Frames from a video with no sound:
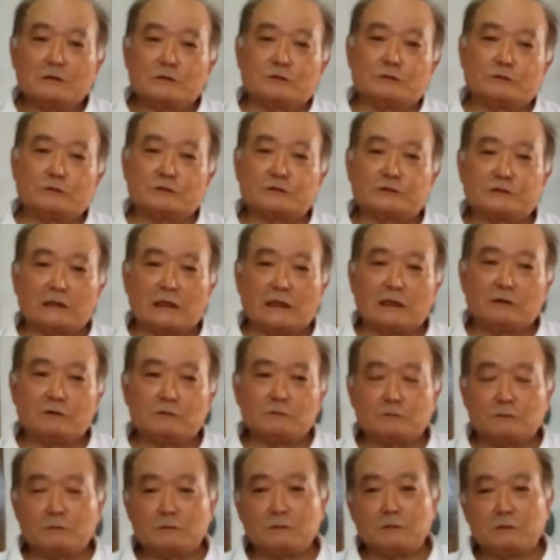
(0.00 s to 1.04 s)
to
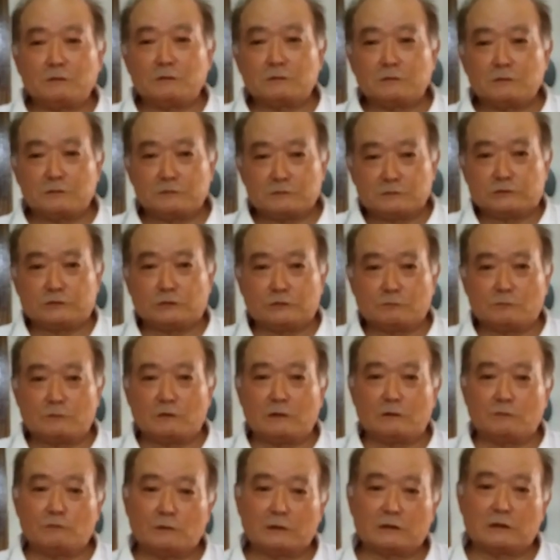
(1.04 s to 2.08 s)
style
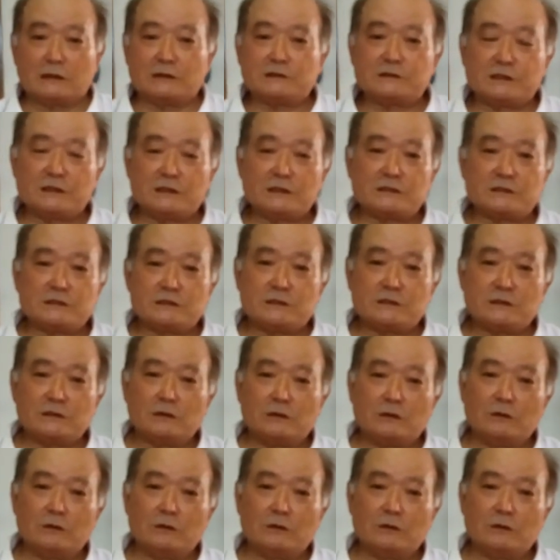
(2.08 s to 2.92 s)
what I teach.